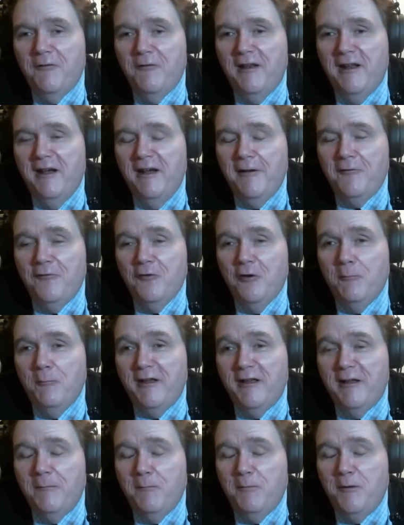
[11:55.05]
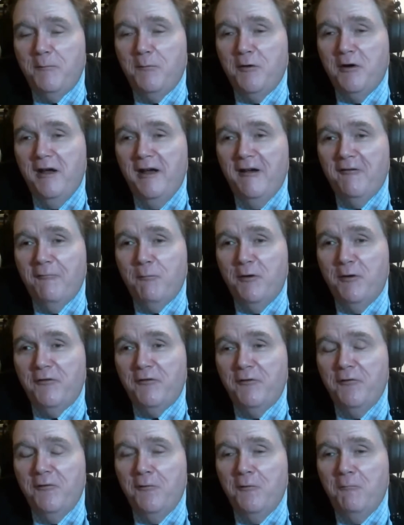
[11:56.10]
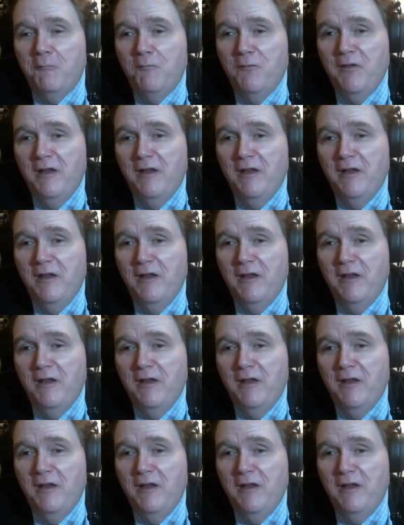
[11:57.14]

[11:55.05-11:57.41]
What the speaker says: and I enjoy making people laugh, but two,